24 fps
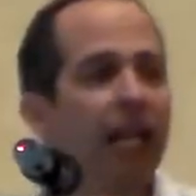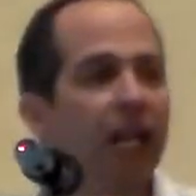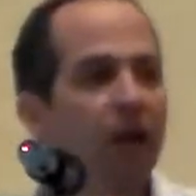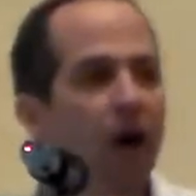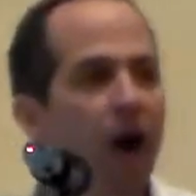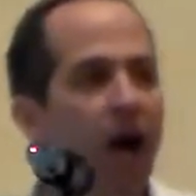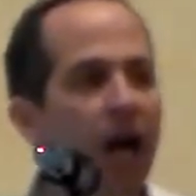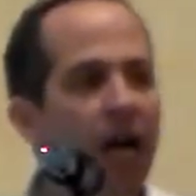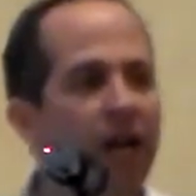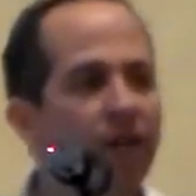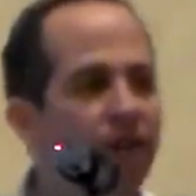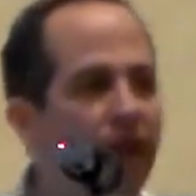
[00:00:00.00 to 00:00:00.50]

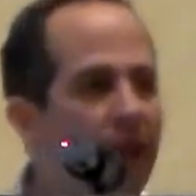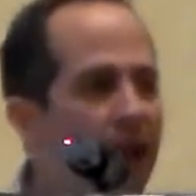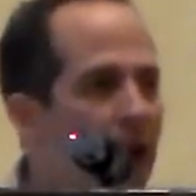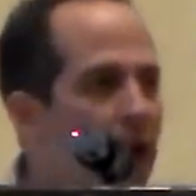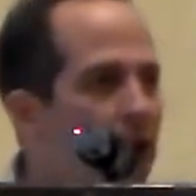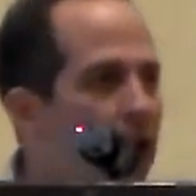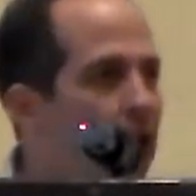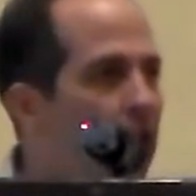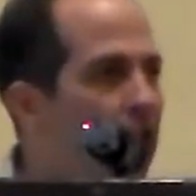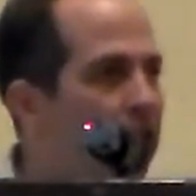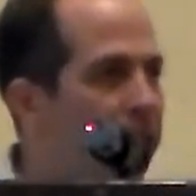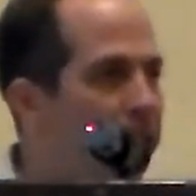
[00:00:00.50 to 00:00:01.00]
Now, I've
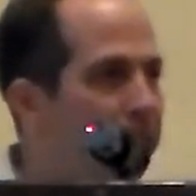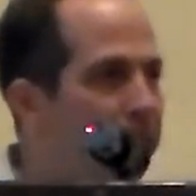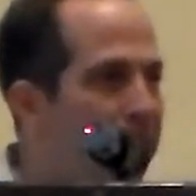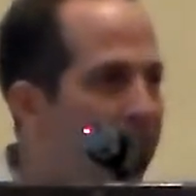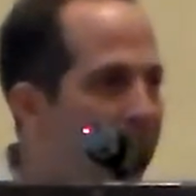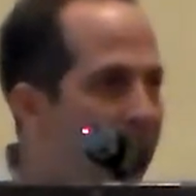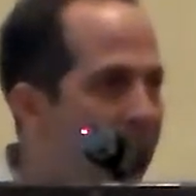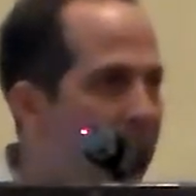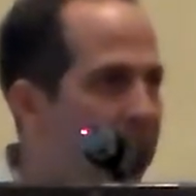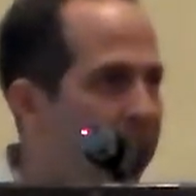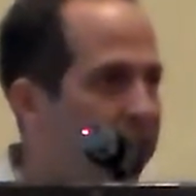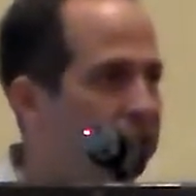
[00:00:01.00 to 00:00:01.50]
now got him
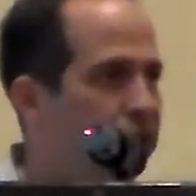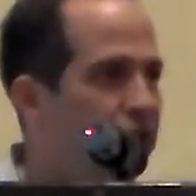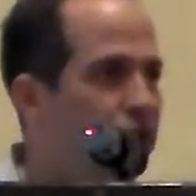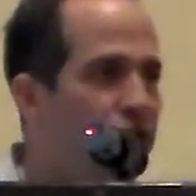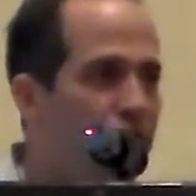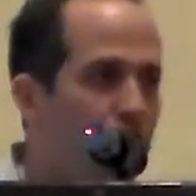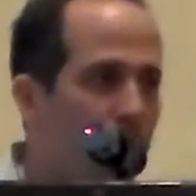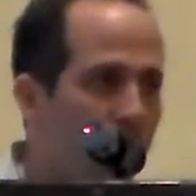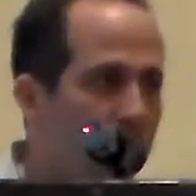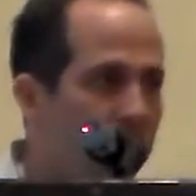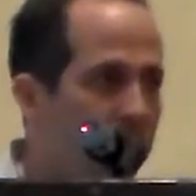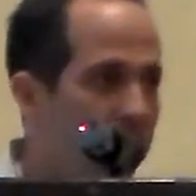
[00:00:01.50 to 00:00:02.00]
back
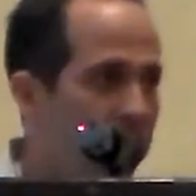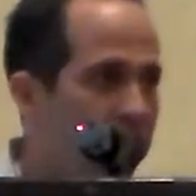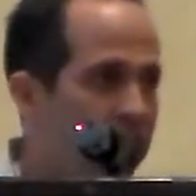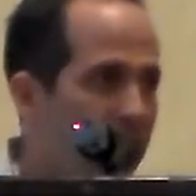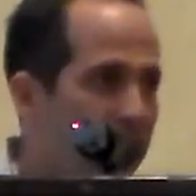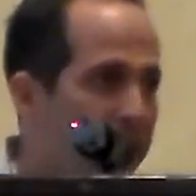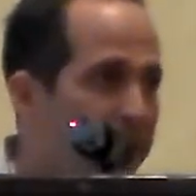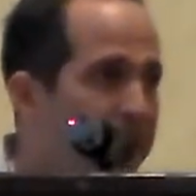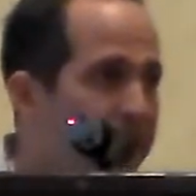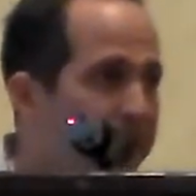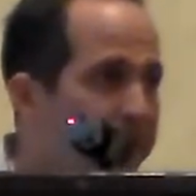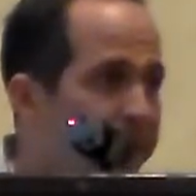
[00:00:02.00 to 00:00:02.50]
to shoulders
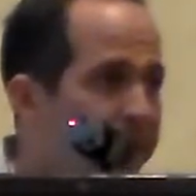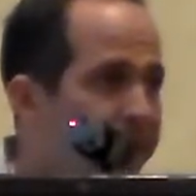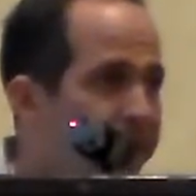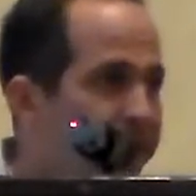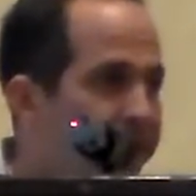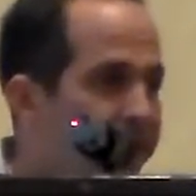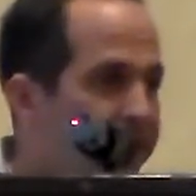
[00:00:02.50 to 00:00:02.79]
up.